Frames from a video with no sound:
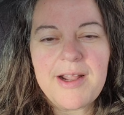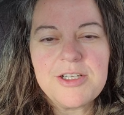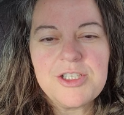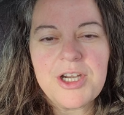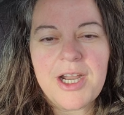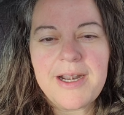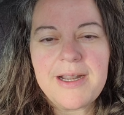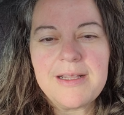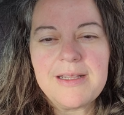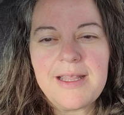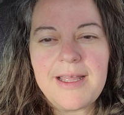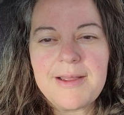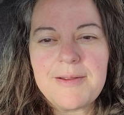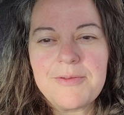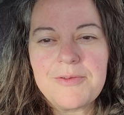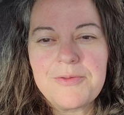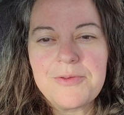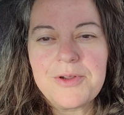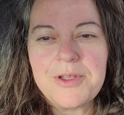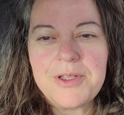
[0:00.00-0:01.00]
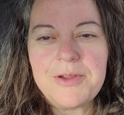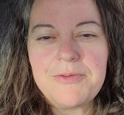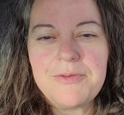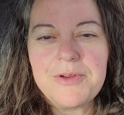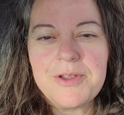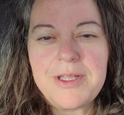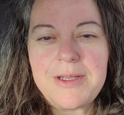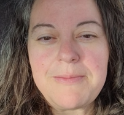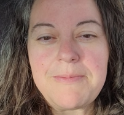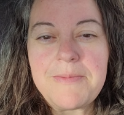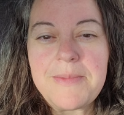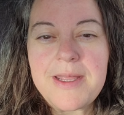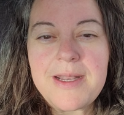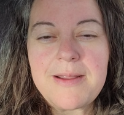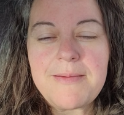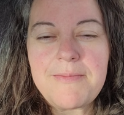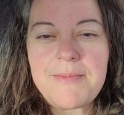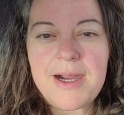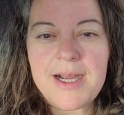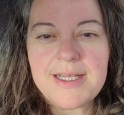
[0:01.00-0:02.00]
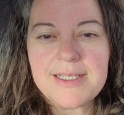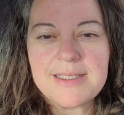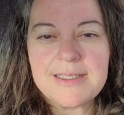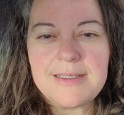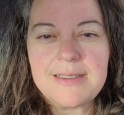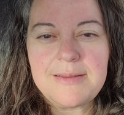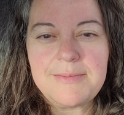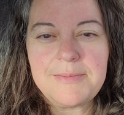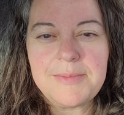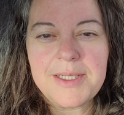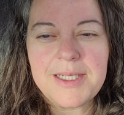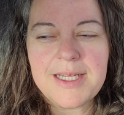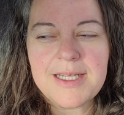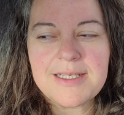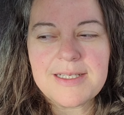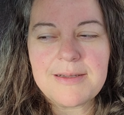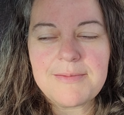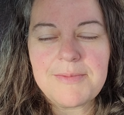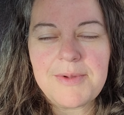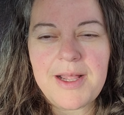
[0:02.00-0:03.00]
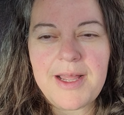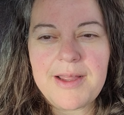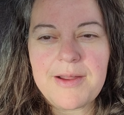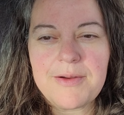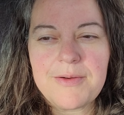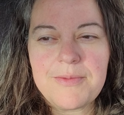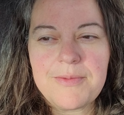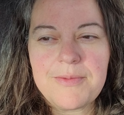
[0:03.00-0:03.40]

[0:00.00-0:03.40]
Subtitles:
try to like really, really minimize it, because I'm like,